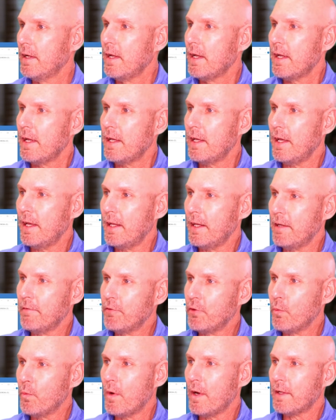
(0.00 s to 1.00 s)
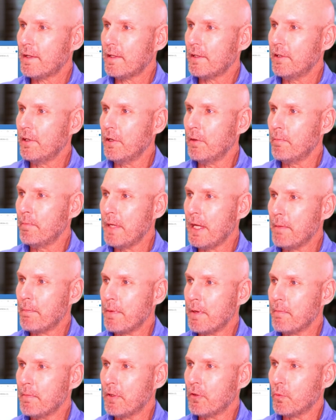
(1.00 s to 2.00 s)
And if you want to hear a beep
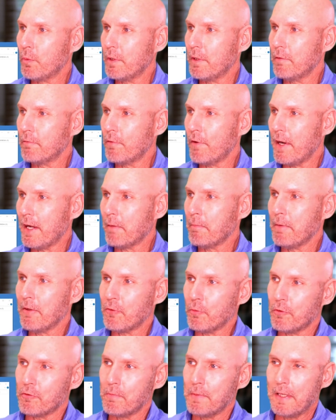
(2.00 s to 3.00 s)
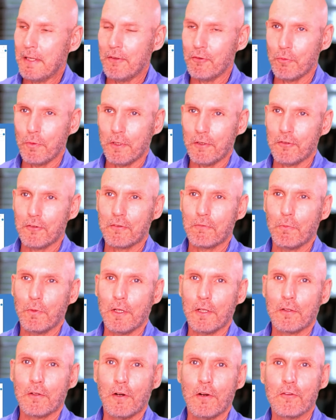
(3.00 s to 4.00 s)
in between fragments, which means when
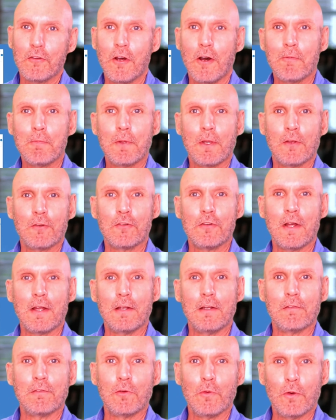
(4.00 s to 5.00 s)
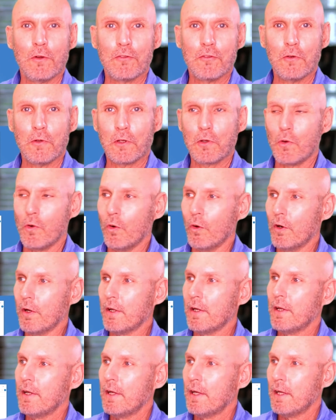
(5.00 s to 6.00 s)
it turns off because there's not enough noise to
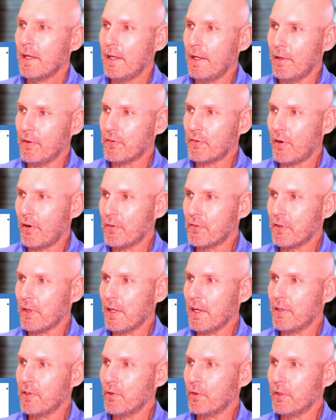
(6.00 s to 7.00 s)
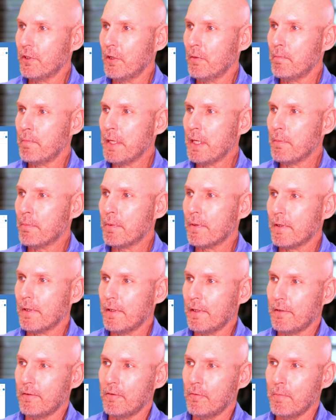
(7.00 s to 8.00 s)
record and then starts again, you'll hear a beep.
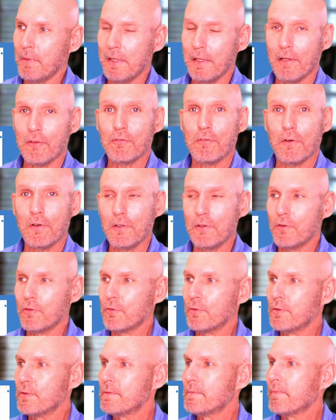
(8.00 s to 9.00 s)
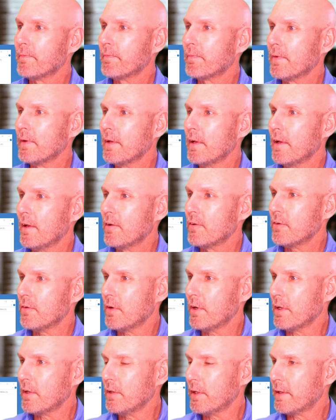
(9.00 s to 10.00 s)
To me, that's very useful. So I'm
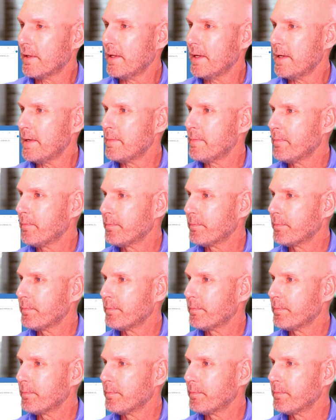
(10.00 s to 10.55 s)
going to click that.